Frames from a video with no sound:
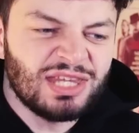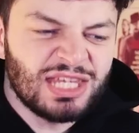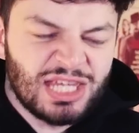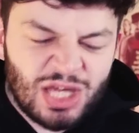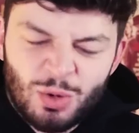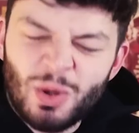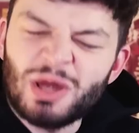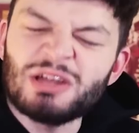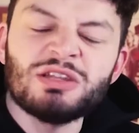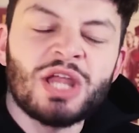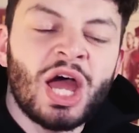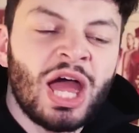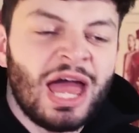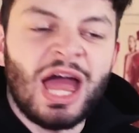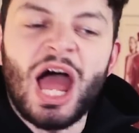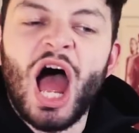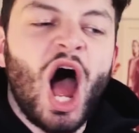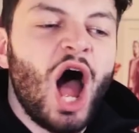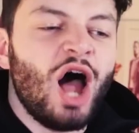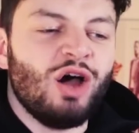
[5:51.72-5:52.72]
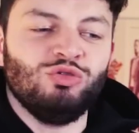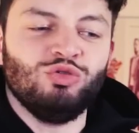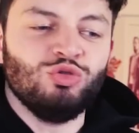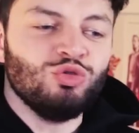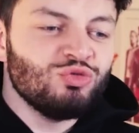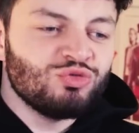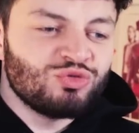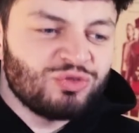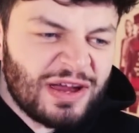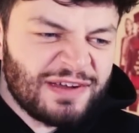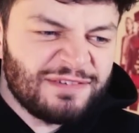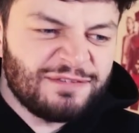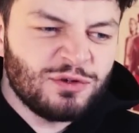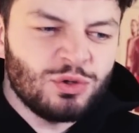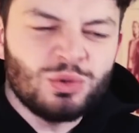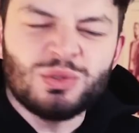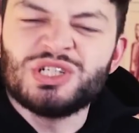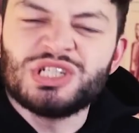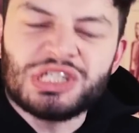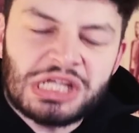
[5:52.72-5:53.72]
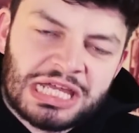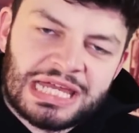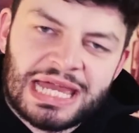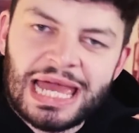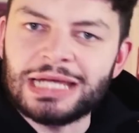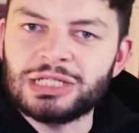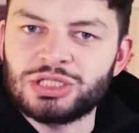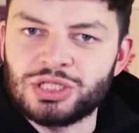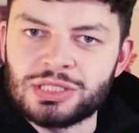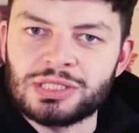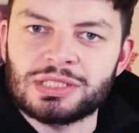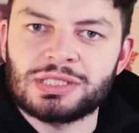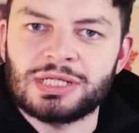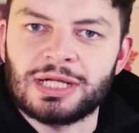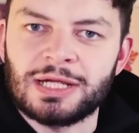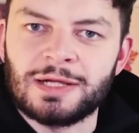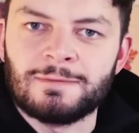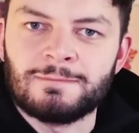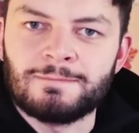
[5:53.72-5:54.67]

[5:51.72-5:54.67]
The UN Refugee Agency.